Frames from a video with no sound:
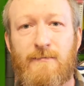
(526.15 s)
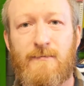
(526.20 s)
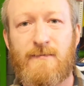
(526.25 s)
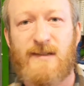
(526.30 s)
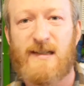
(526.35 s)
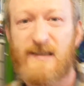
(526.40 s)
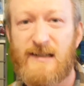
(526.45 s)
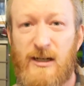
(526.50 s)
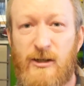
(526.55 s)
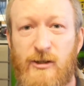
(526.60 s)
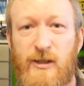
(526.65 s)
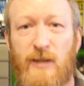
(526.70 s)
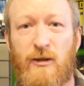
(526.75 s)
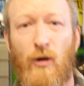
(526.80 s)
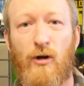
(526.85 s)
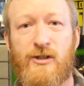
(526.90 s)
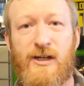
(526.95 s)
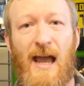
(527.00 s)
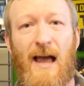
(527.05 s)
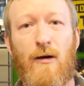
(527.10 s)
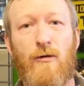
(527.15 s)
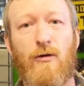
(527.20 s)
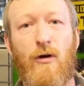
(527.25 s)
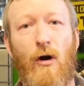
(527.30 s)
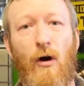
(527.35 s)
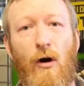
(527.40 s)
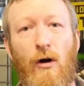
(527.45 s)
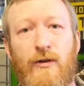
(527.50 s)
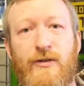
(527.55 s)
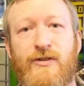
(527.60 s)
It's essentially a large
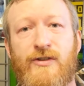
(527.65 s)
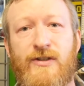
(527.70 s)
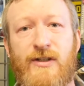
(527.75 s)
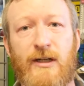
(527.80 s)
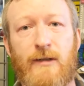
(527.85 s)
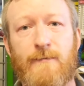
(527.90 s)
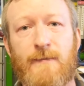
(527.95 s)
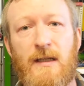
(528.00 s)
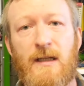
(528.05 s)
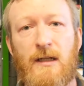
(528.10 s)
alcohol still.